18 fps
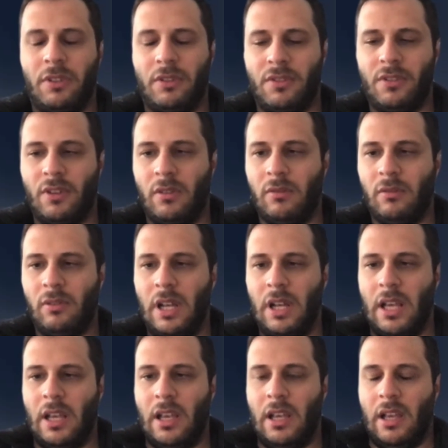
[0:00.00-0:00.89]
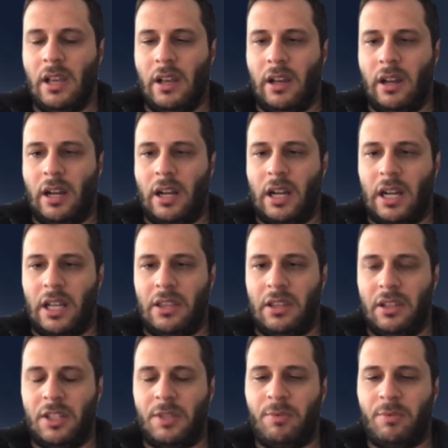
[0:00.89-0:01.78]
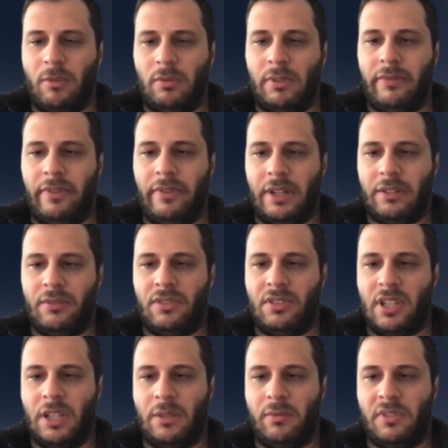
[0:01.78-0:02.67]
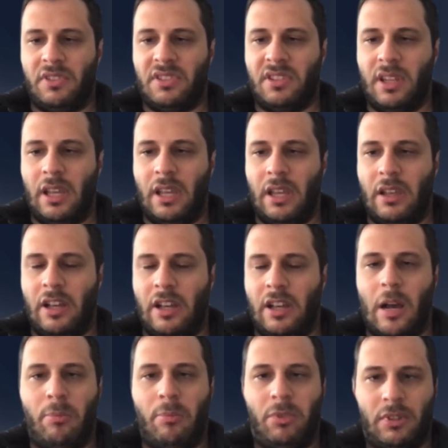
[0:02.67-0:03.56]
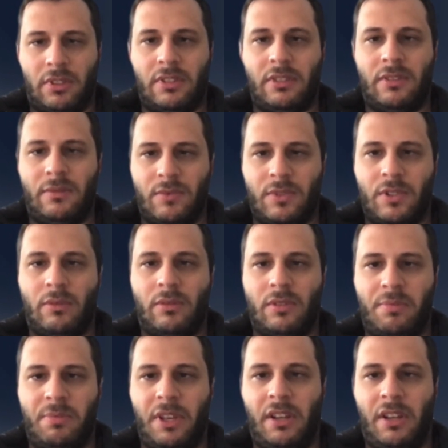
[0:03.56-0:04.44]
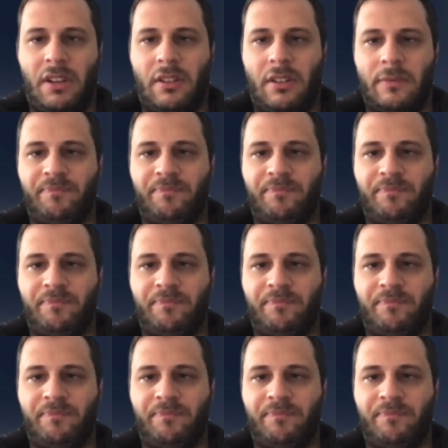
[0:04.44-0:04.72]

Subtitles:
So I think it's probably fair to say it will stay coupled, so to speak.